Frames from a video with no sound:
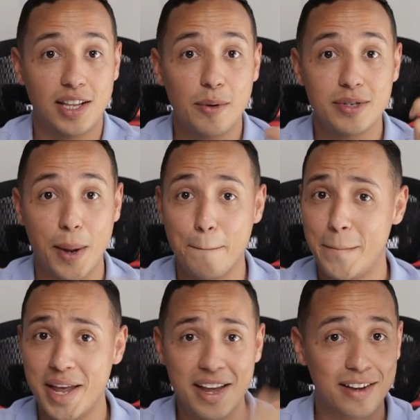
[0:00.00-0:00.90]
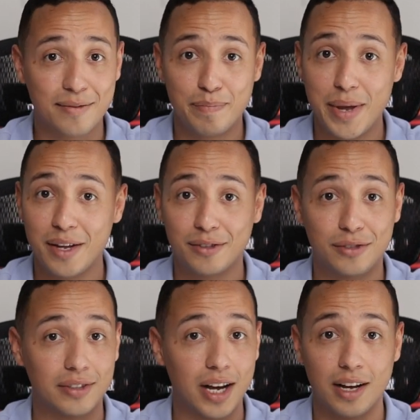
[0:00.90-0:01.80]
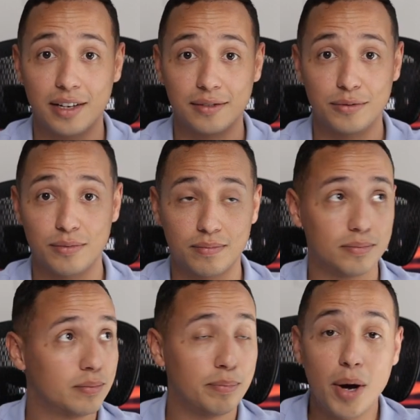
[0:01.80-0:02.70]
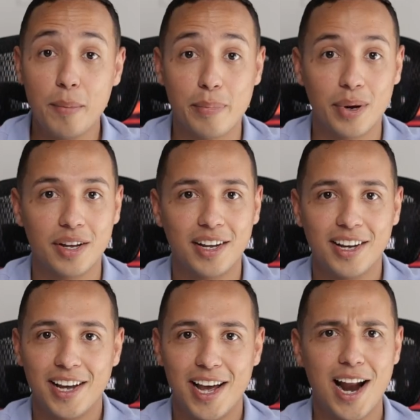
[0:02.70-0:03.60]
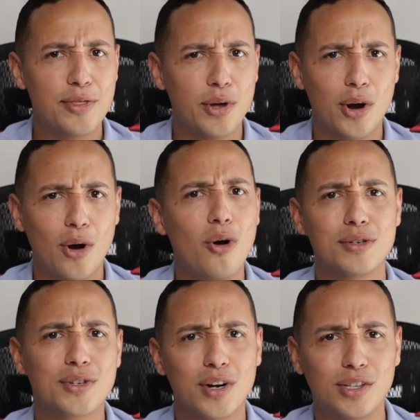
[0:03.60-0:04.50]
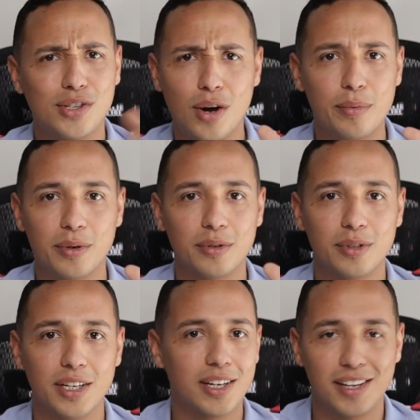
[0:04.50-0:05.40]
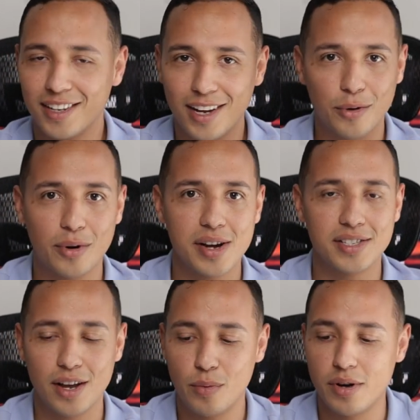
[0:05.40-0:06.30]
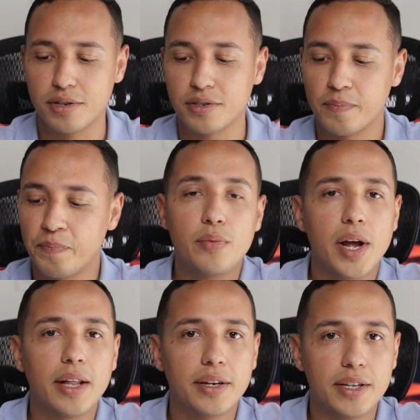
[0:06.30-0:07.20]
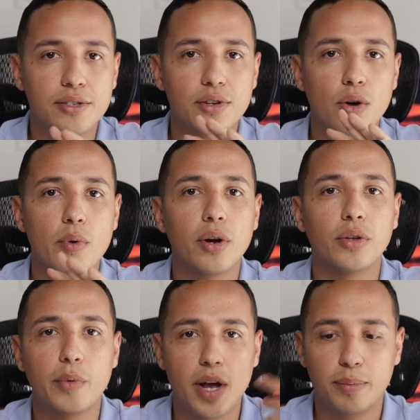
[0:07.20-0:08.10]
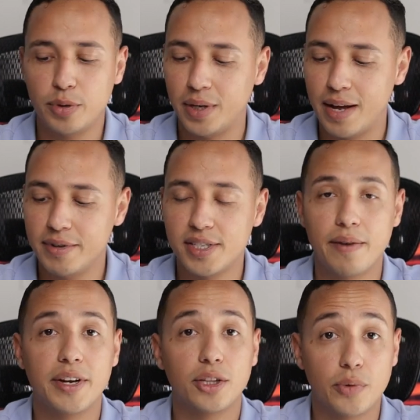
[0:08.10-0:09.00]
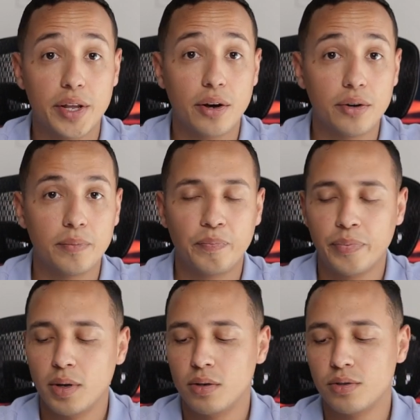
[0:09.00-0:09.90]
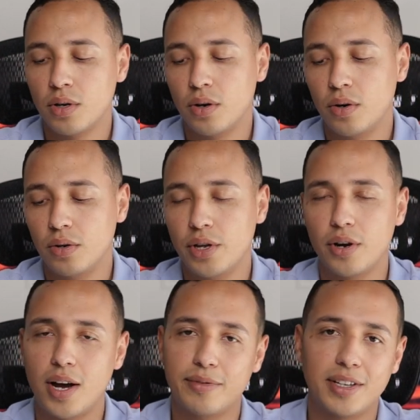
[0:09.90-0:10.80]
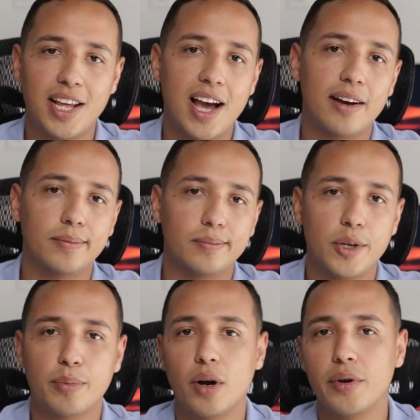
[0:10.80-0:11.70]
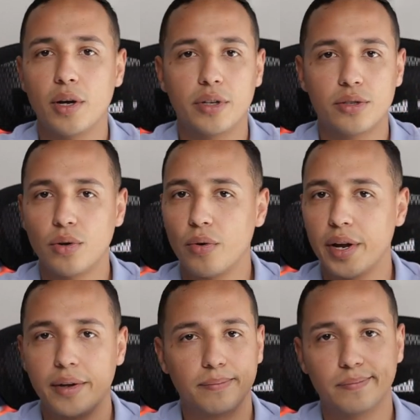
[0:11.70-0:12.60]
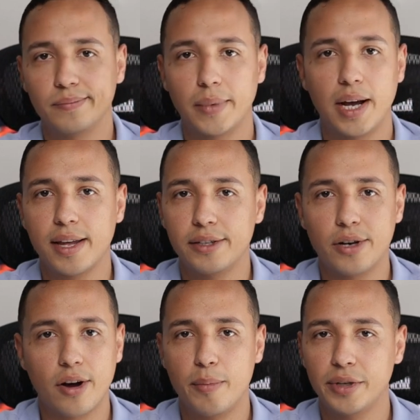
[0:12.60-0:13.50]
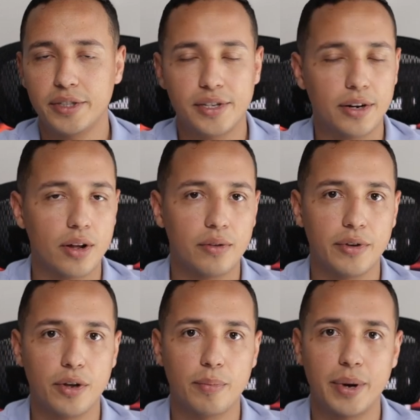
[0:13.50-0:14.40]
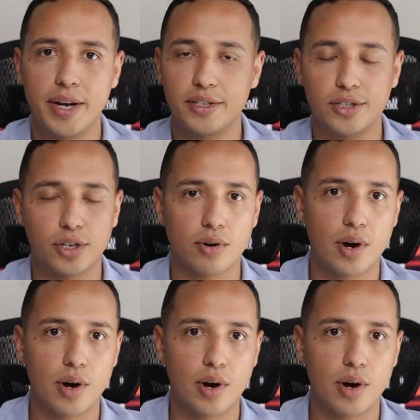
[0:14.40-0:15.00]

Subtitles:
that was a big pump. And I thought, oh, it's gonna double. How crazy it was. In reality, this stock went all the way up to 11.73 though. So, you know, after that, you probably know the story. I can talk about this in another video, but it just